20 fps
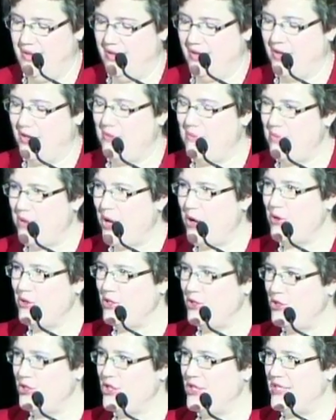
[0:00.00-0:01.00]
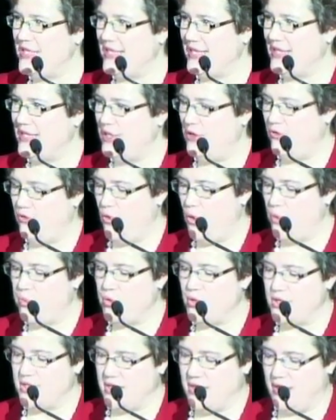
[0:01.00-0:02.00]
compared to just sixty-four
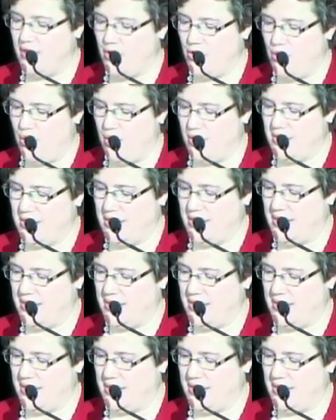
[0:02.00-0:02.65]
percent across the